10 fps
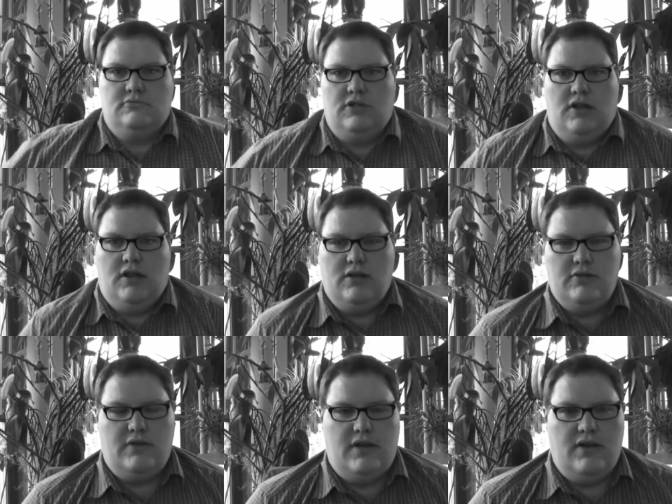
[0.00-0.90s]
Well,
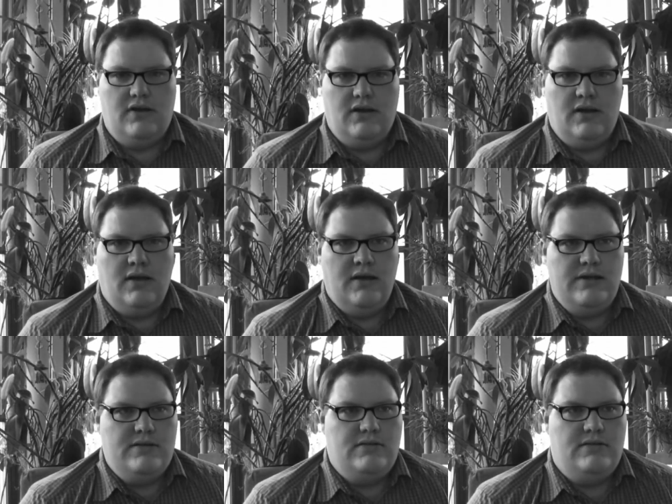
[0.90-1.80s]
hello there.
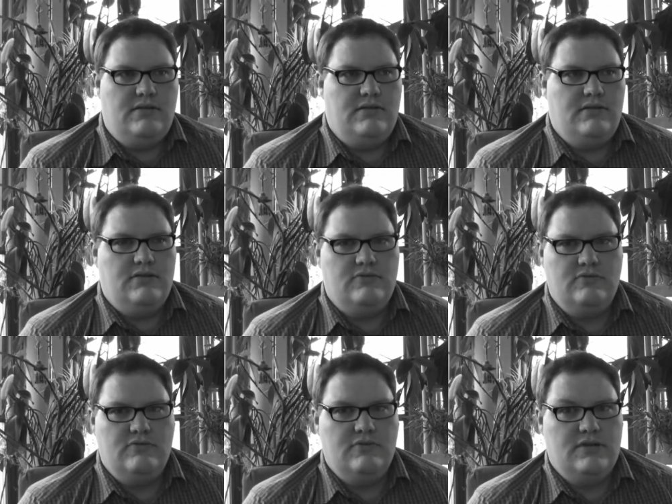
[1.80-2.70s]
I don't
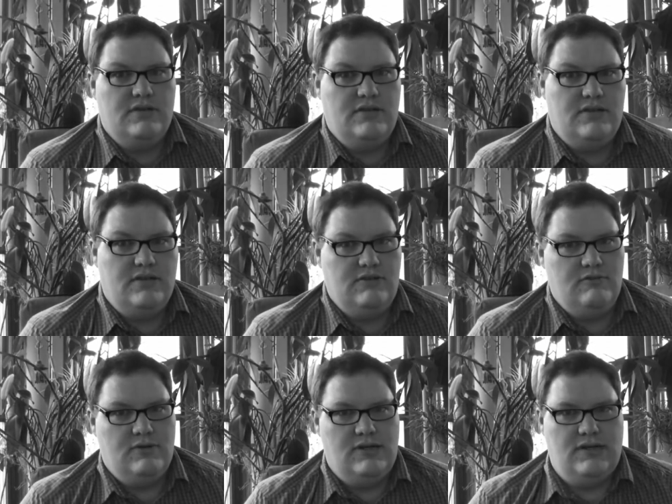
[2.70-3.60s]
really know
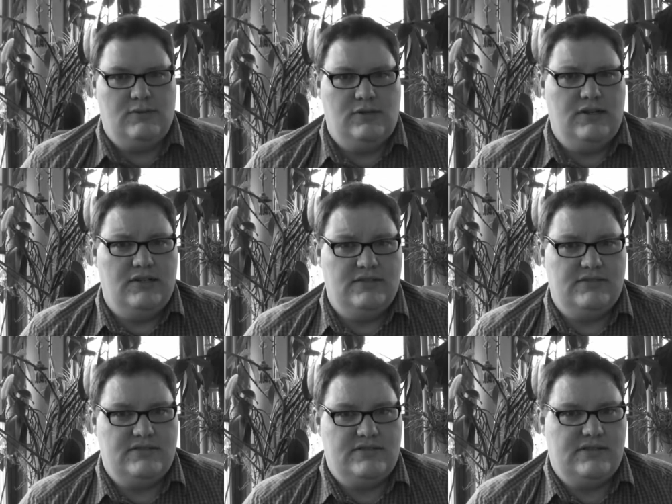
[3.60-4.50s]
what I want to
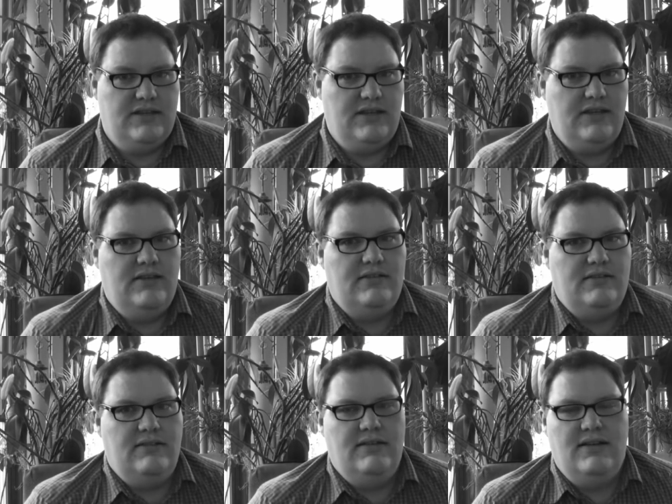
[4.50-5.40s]
say
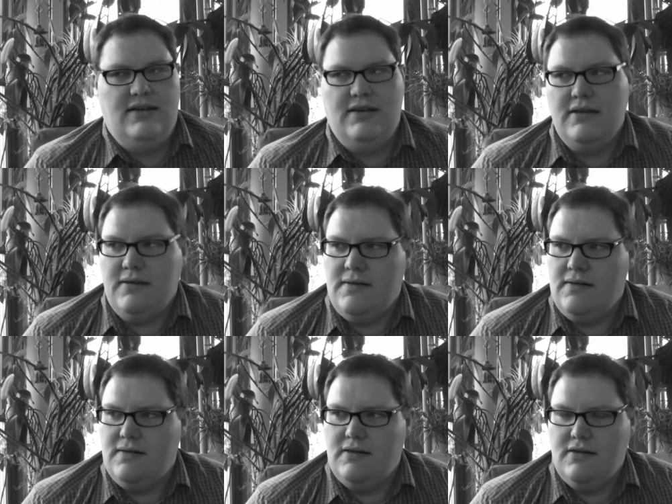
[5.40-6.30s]
today,
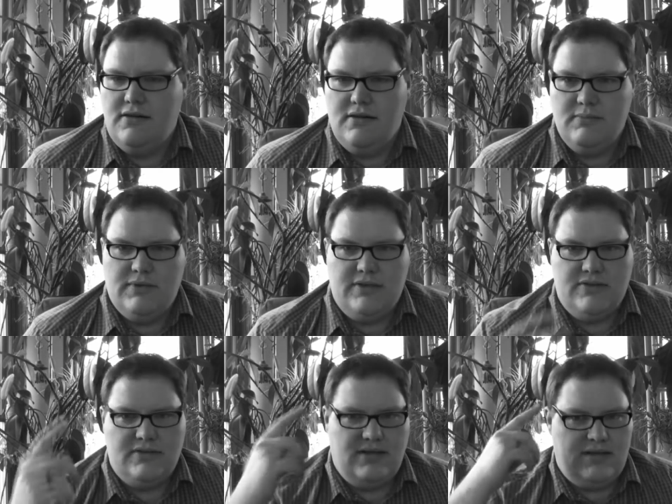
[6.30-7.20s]
but
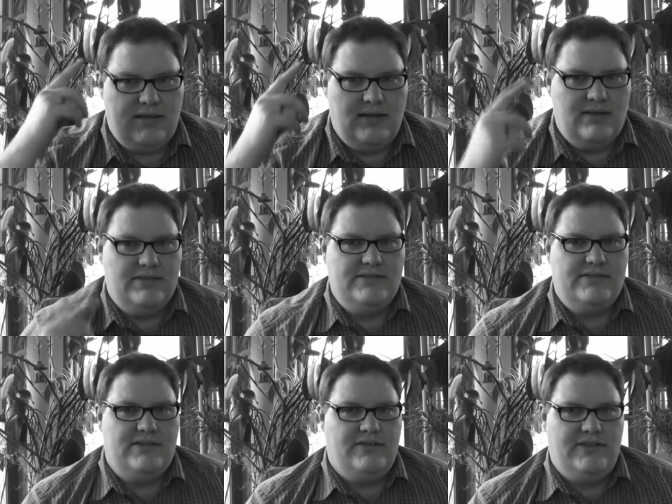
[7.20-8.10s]
there's like a lot of
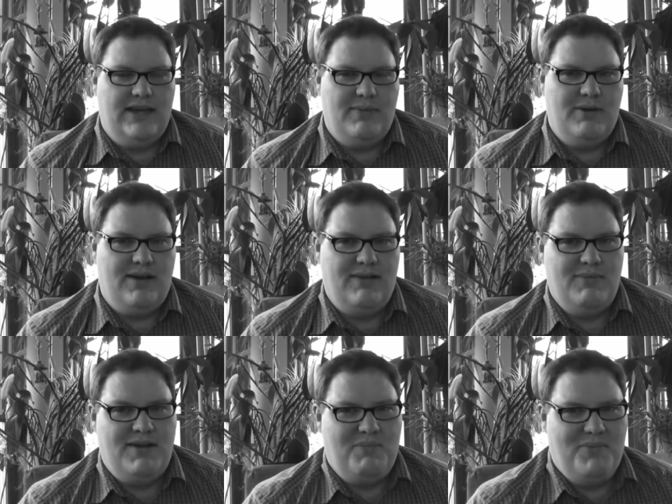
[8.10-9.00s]
stuff happening
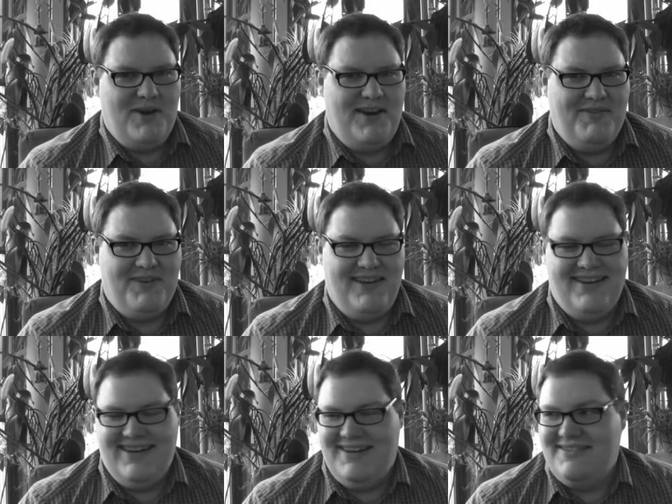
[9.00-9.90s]
in my brain right
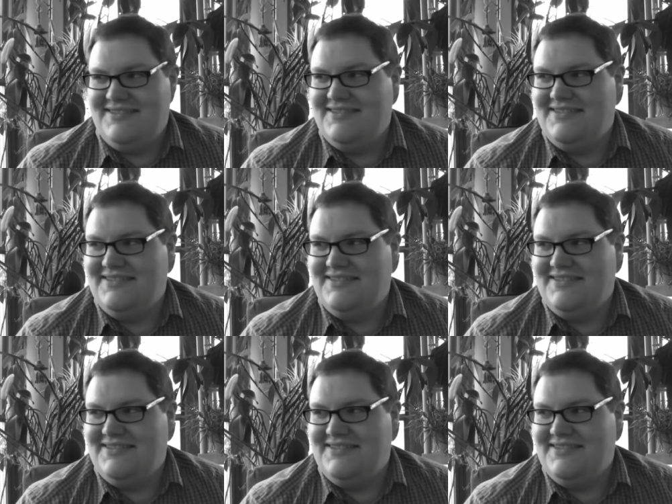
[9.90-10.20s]
now.